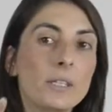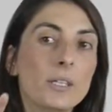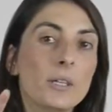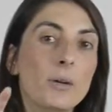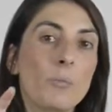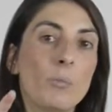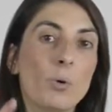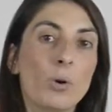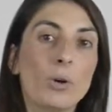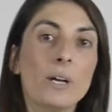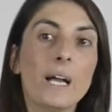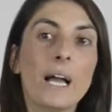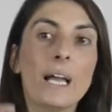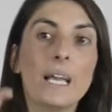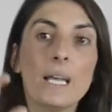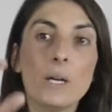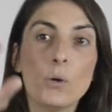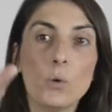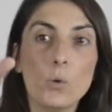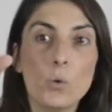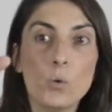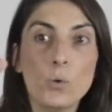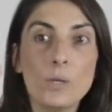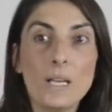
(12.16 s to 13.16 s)
For this,
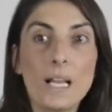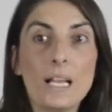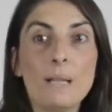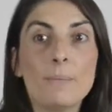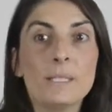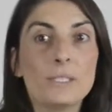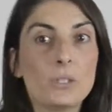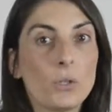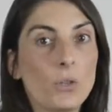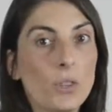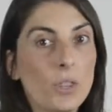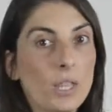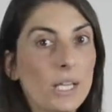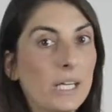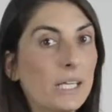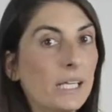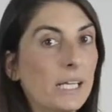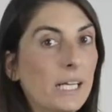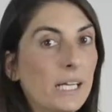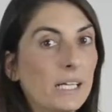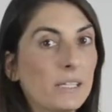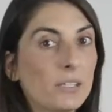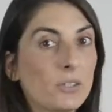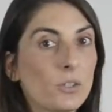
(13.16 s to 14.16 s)
you must put
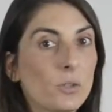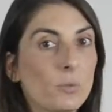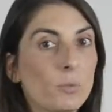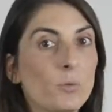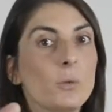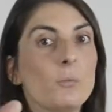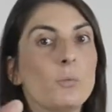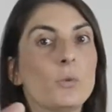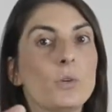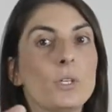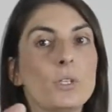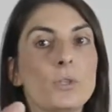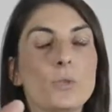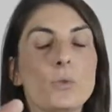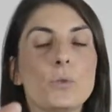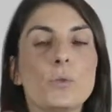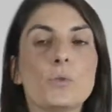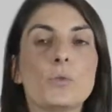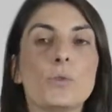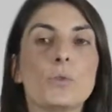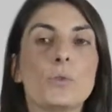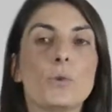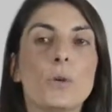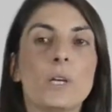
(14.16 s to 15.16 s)
an object
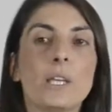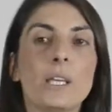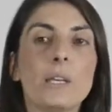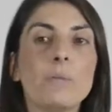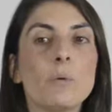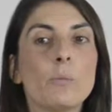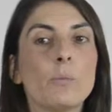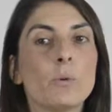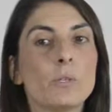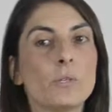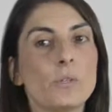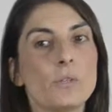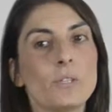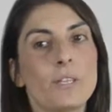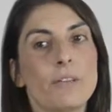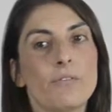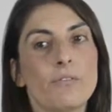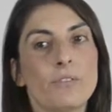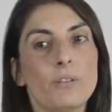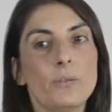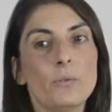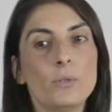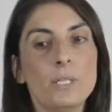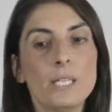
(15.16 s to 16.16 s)
nearby,
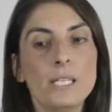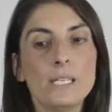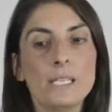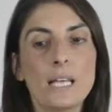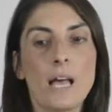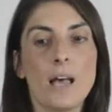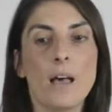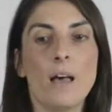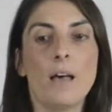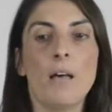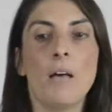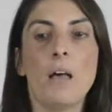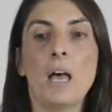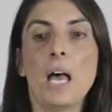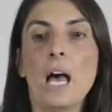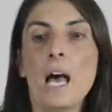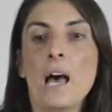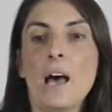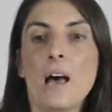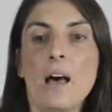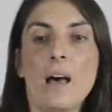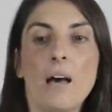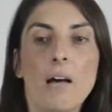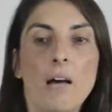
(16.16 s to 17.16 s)
just like
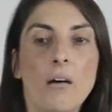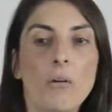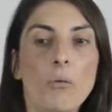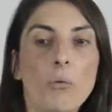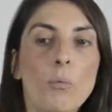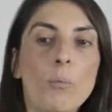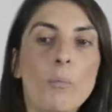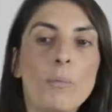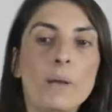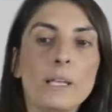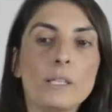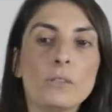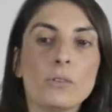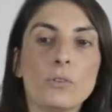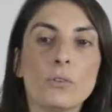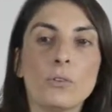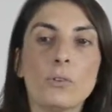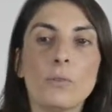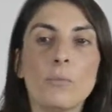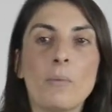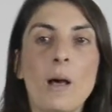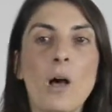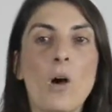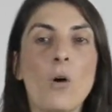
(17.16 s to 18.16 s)
I did here
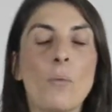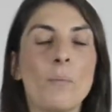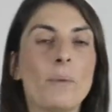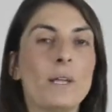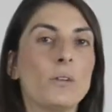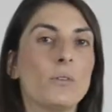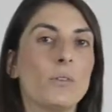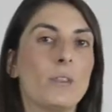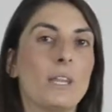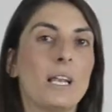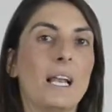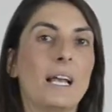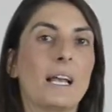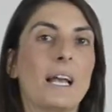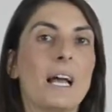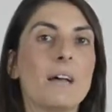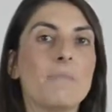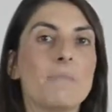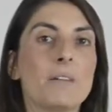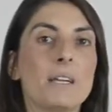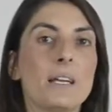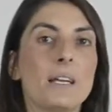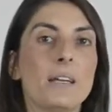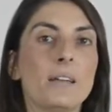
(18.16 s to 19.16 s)
with this figure,
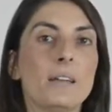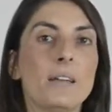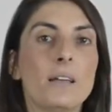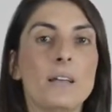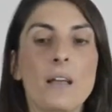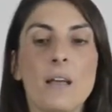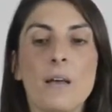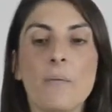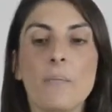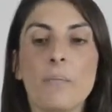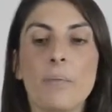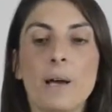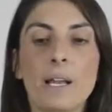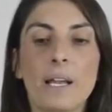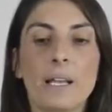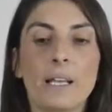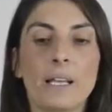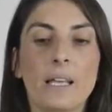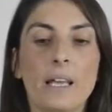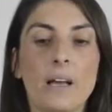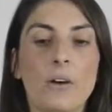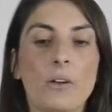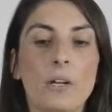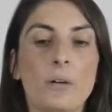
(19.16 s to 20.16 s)
okay?
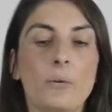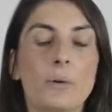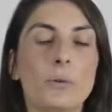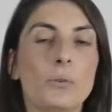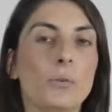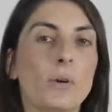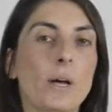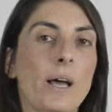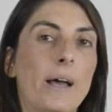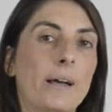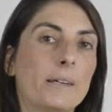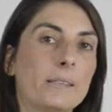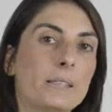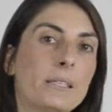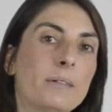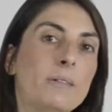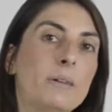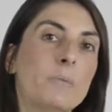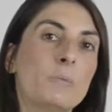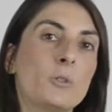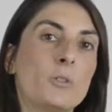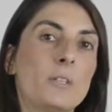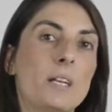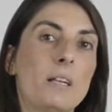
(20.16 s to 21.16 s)
It's about
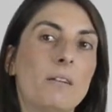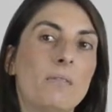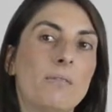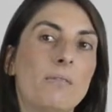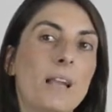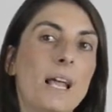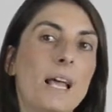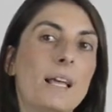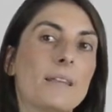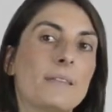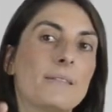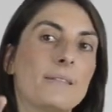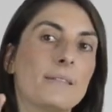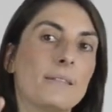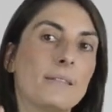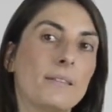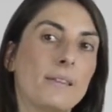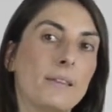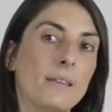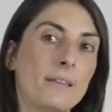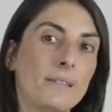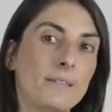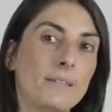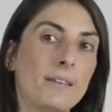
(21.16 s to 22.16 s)
1 meter away from the
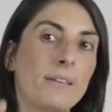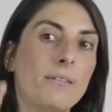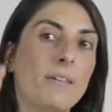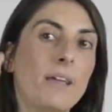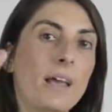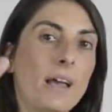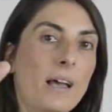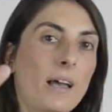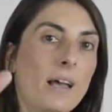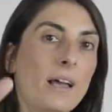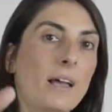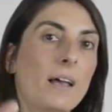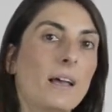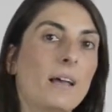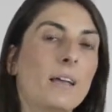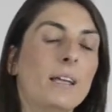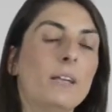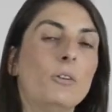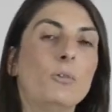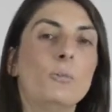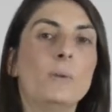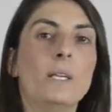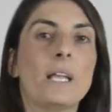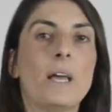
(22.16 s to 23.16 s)
camera and it
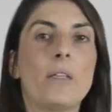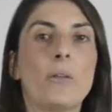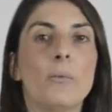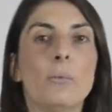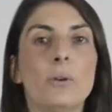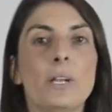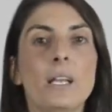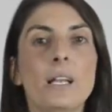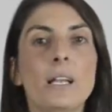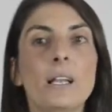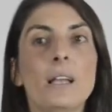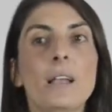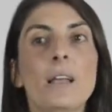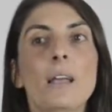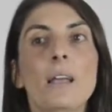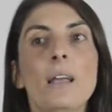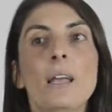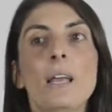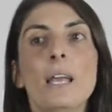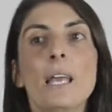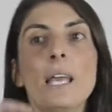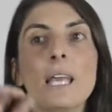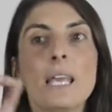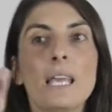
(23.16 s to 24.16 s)
will be lightened
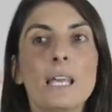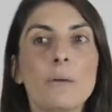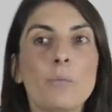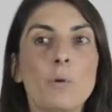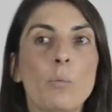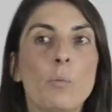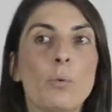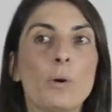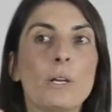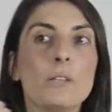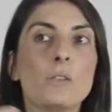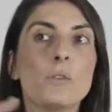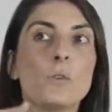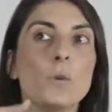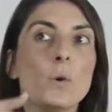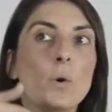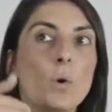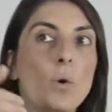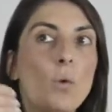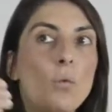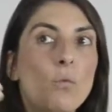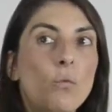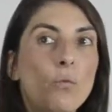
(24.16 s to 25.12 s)
by the flash.